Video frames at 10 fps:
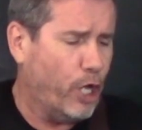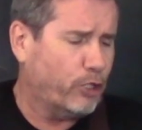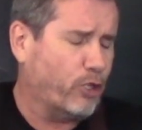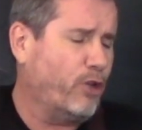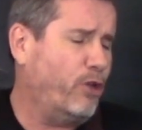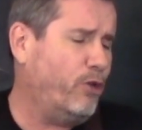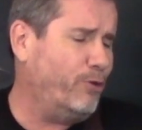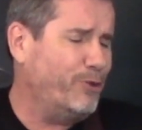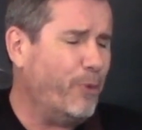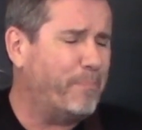
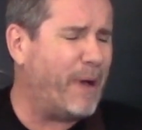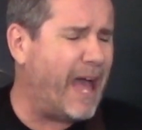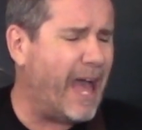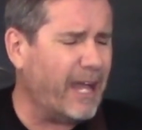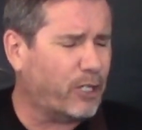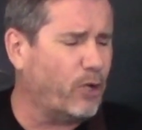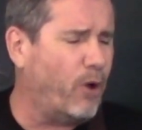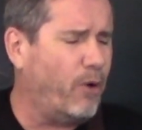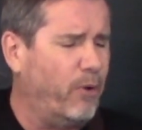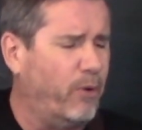turn your back
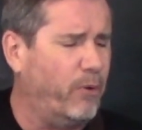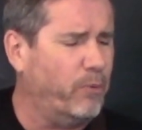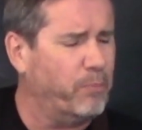on